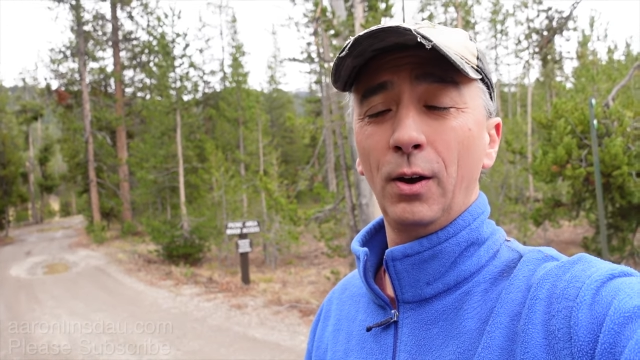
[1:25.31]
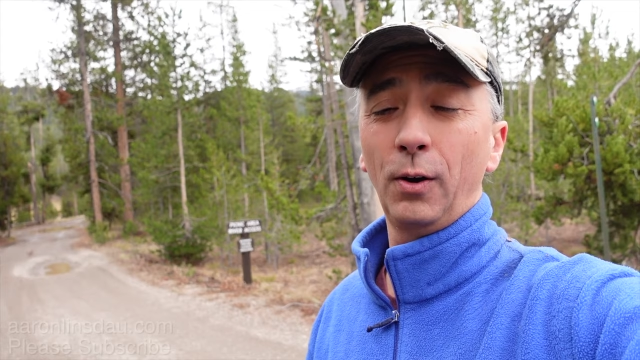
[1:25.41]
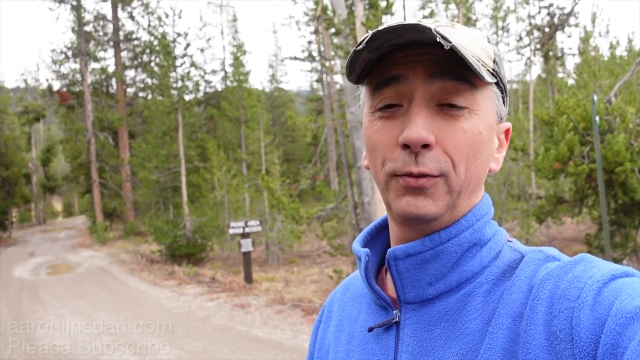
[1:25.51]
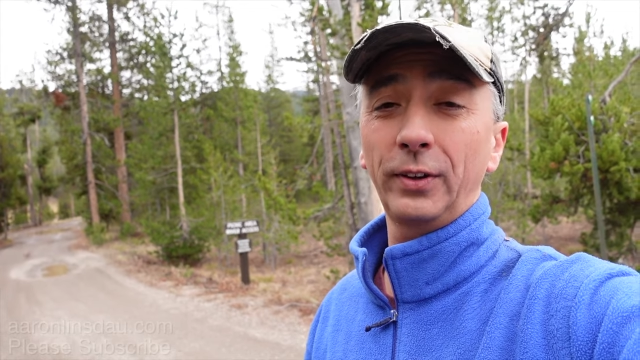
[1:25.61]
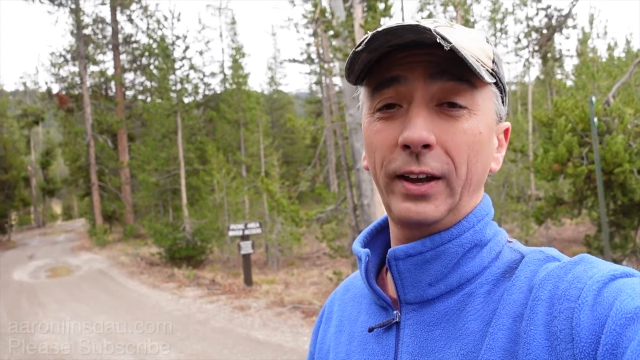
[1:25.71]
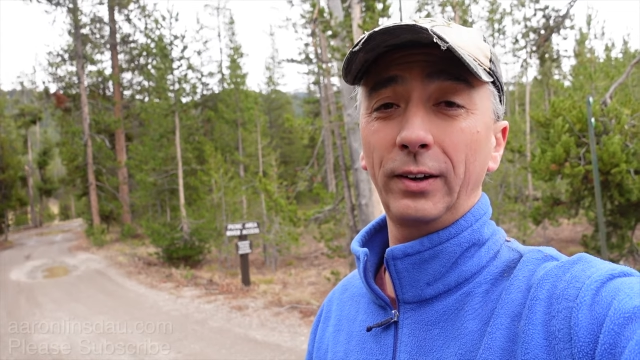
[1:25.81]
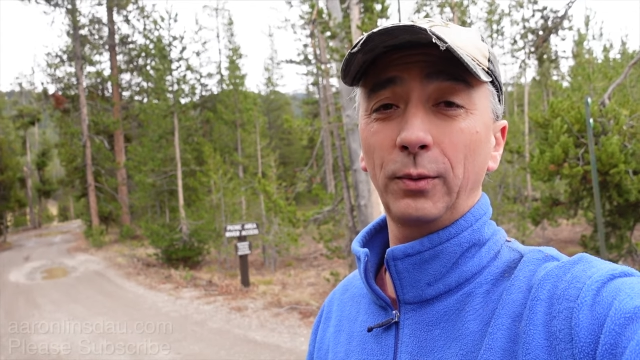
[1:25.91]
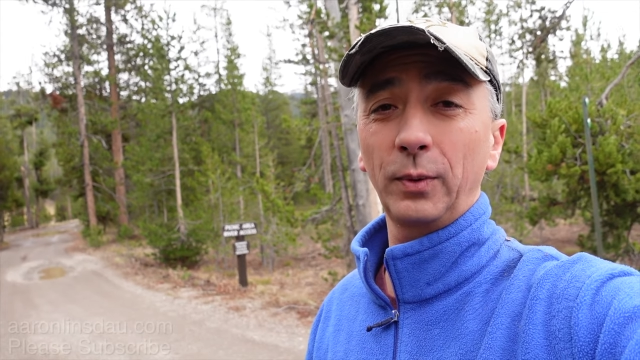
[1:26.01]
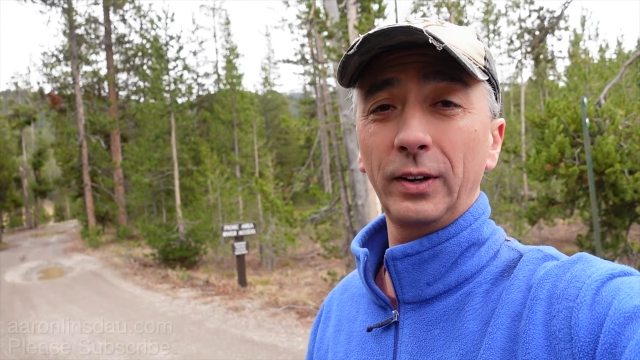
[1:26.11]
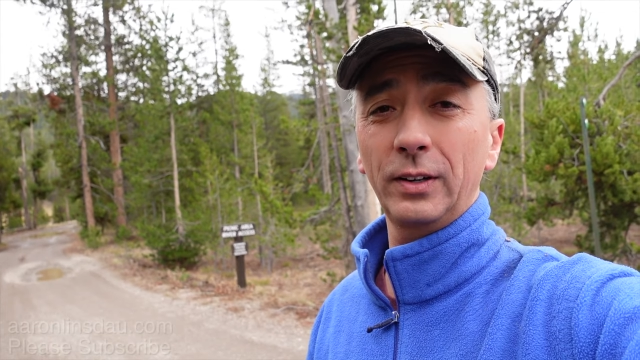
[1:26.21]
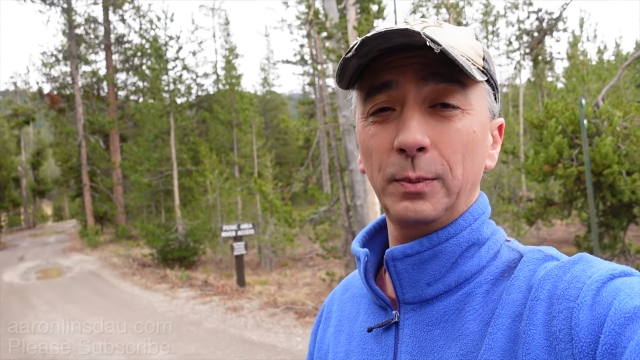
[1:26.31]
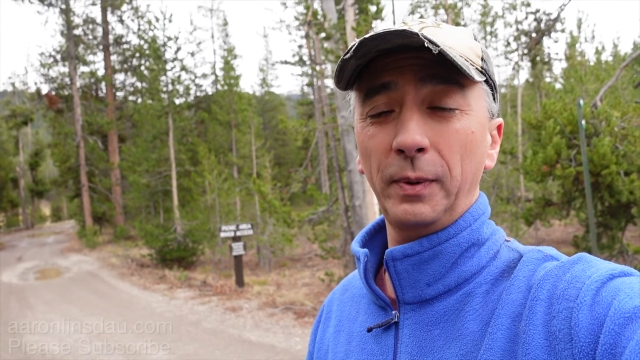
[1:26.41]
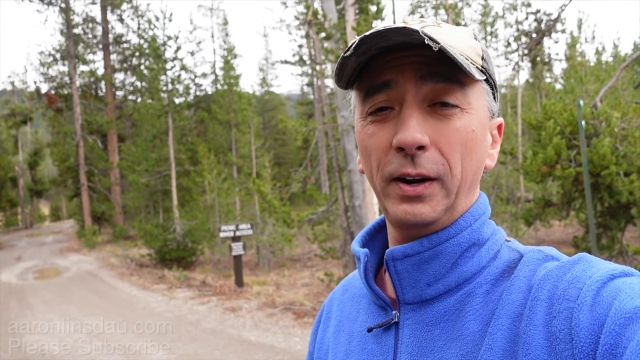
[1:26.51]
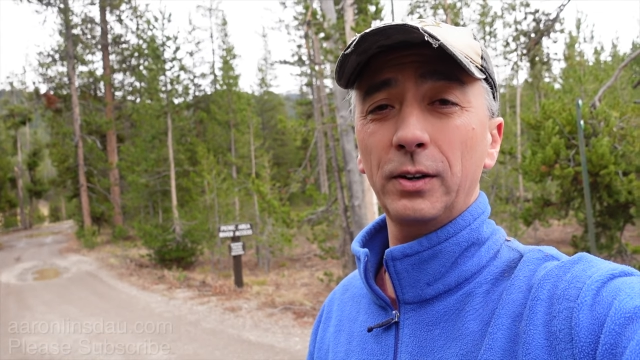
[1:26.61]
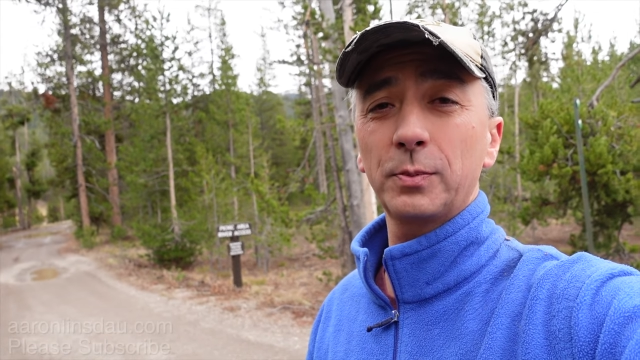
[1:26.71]
Hopefully I don't run into
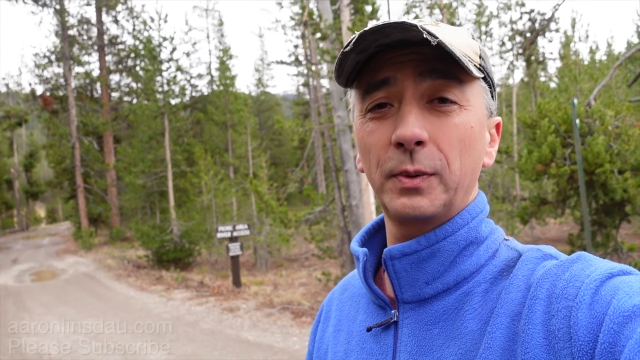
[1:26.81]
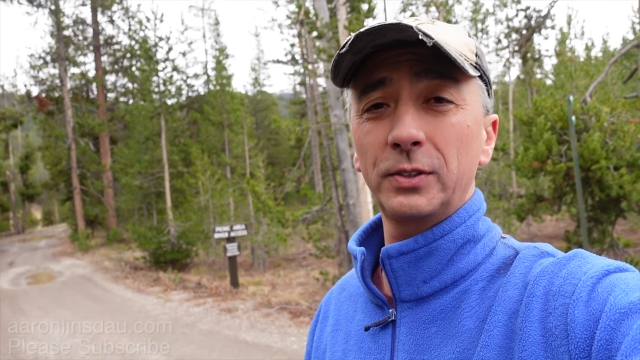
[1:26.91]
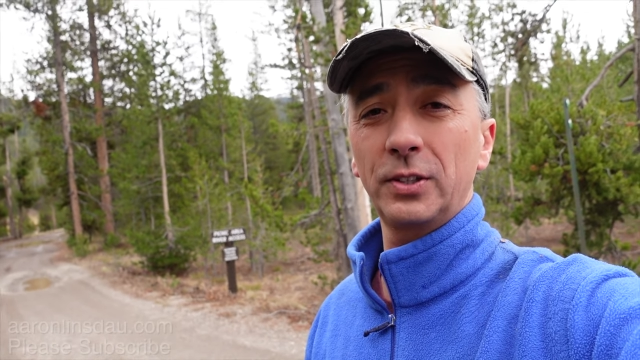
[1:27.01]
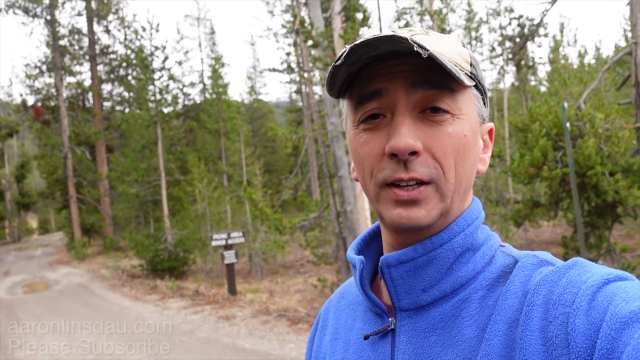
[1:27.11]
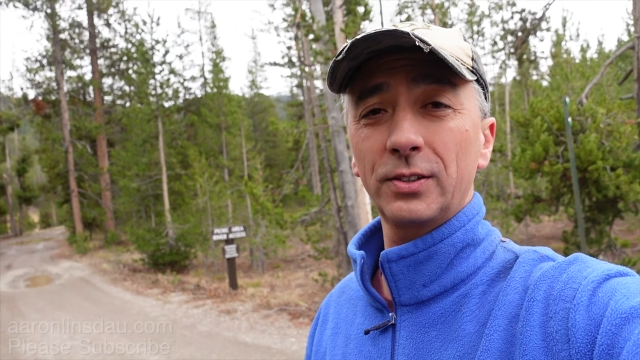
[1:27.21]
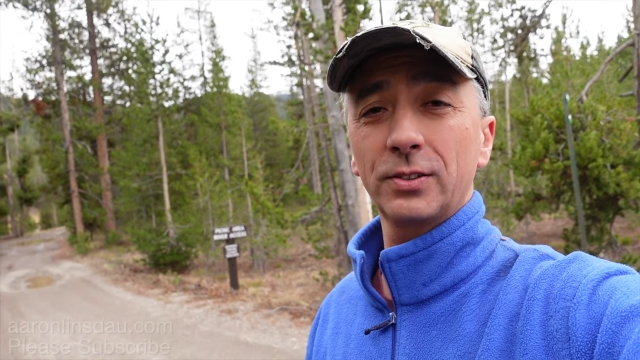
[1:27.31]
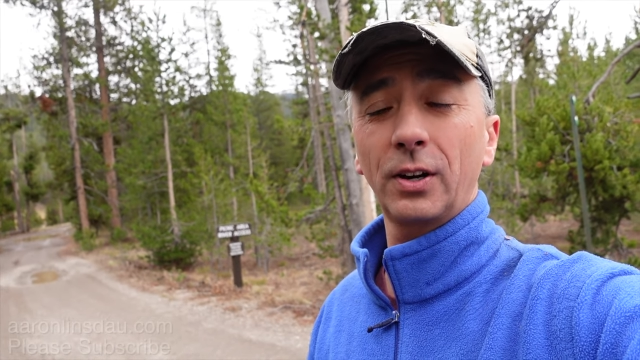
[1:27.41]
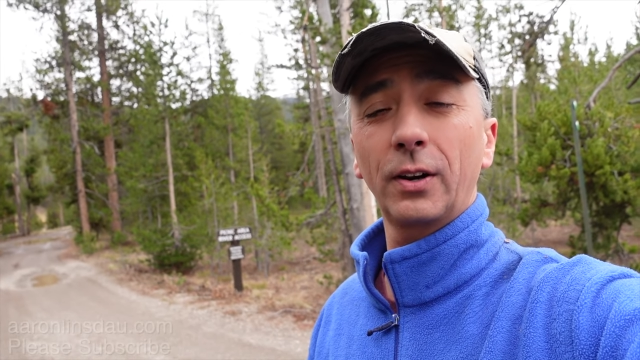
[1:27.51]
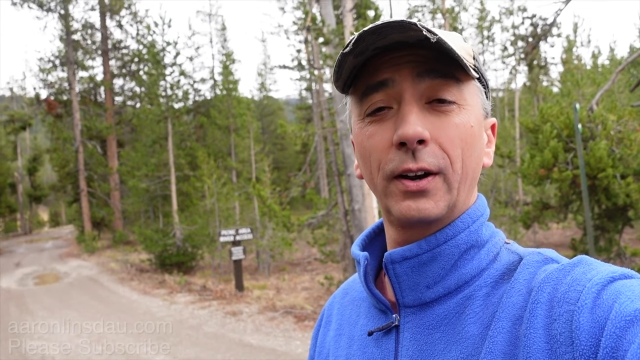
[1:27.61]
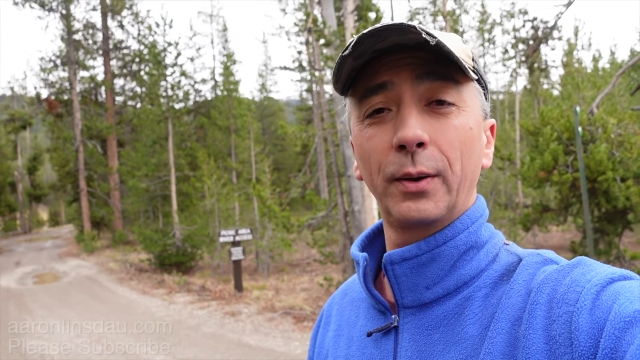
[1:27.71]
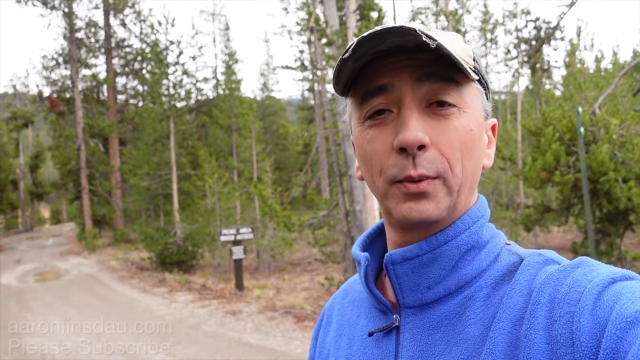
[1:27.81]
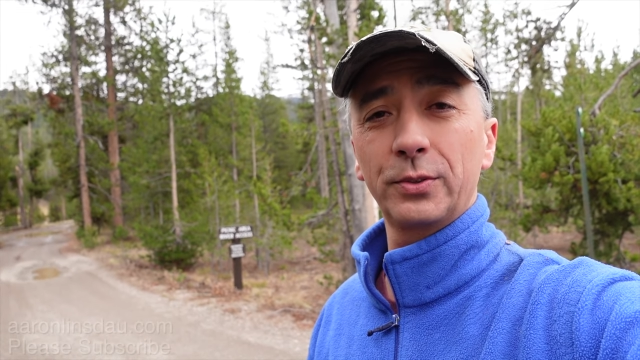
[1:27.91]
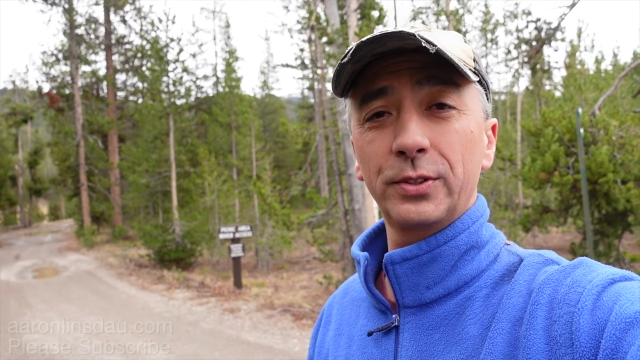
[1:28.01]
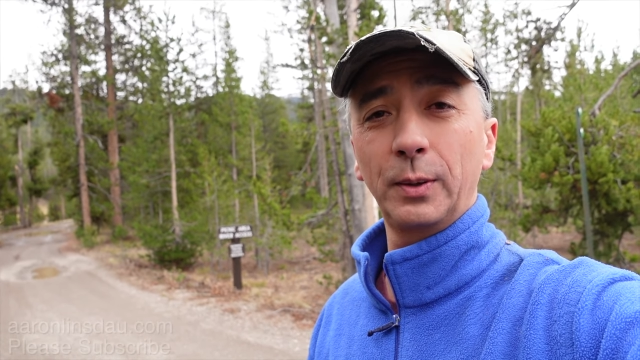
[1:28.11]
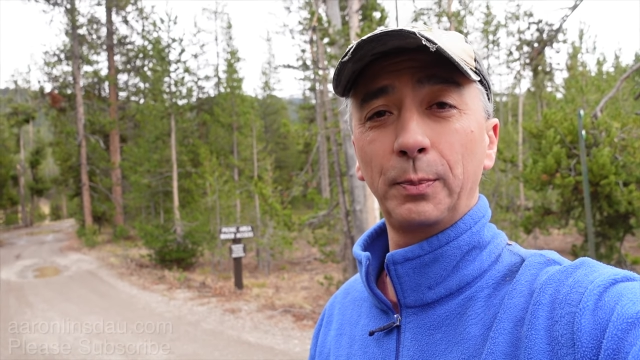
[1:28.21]
bears, but chances are I
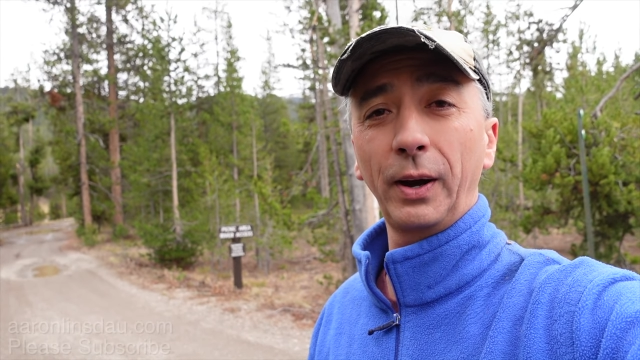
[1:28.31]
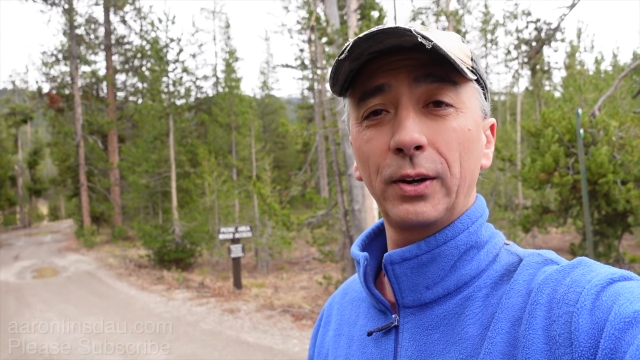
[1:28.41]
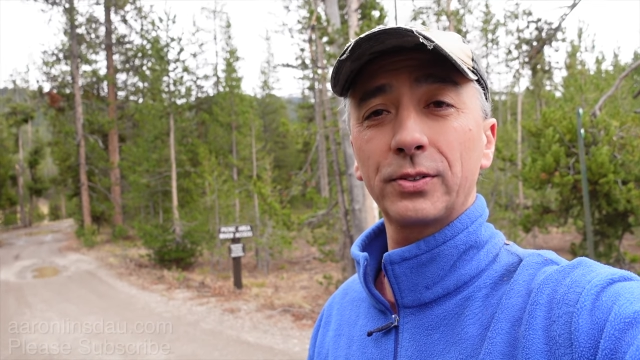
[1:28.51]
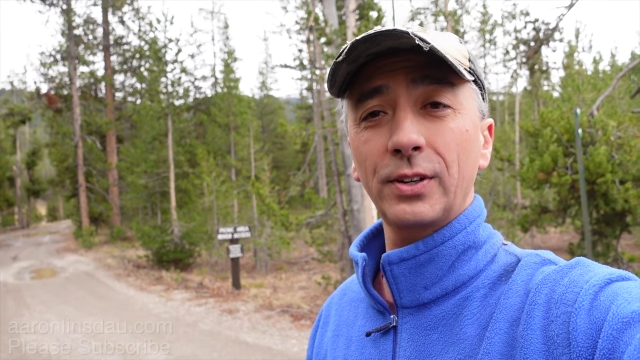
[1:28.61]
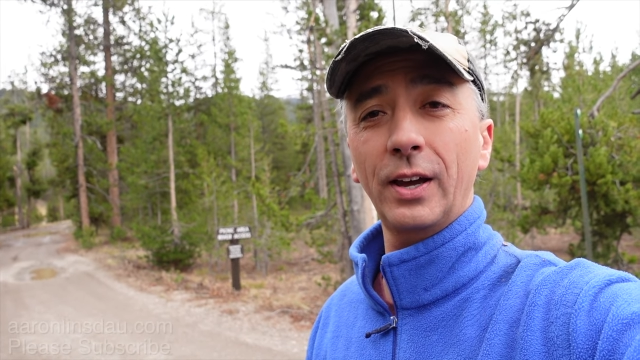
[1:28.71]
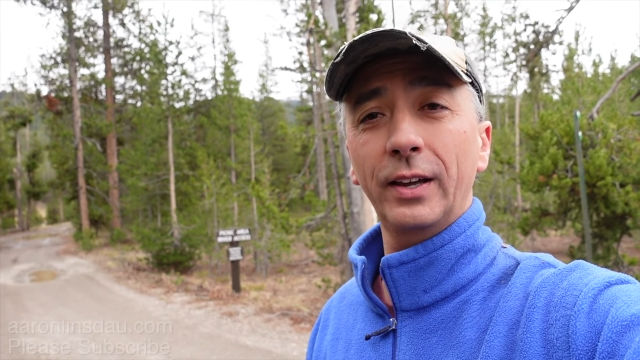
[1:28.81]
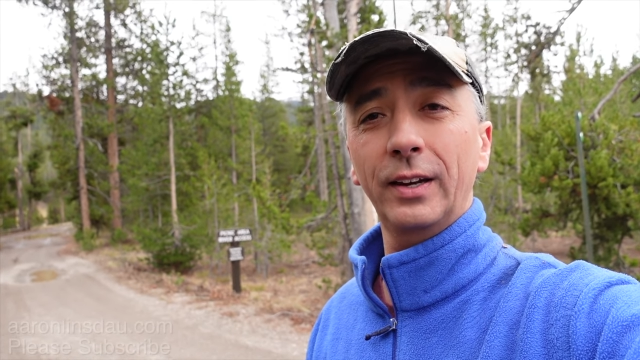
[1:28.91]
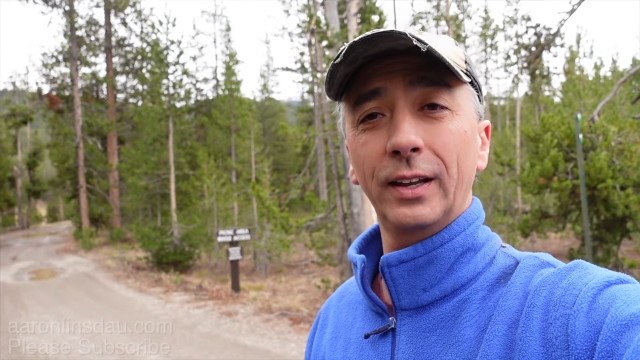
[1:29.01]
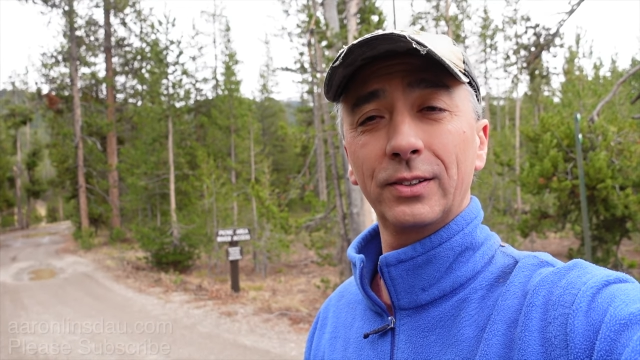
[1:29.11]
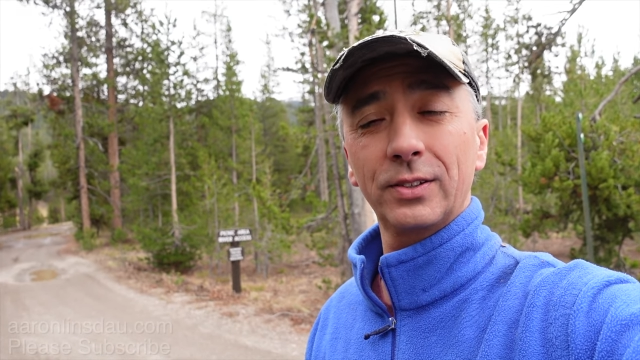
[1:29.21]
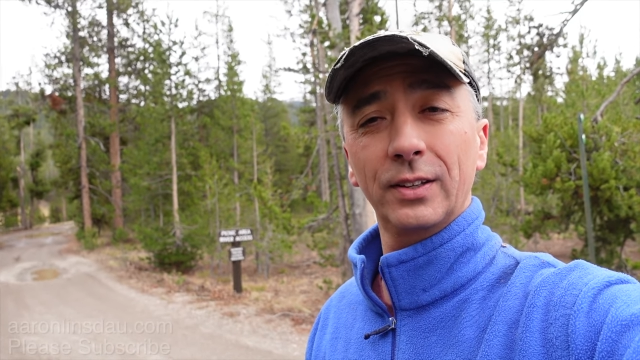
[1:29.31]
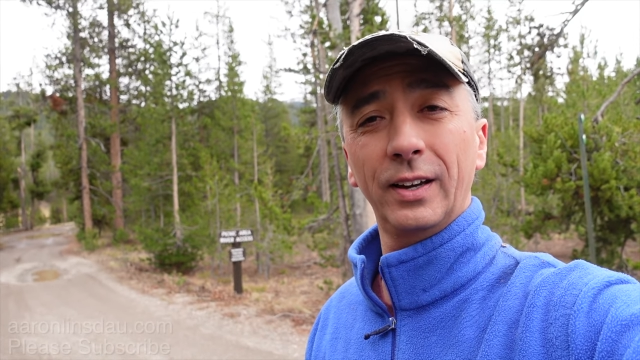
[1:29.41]
will see bear sign and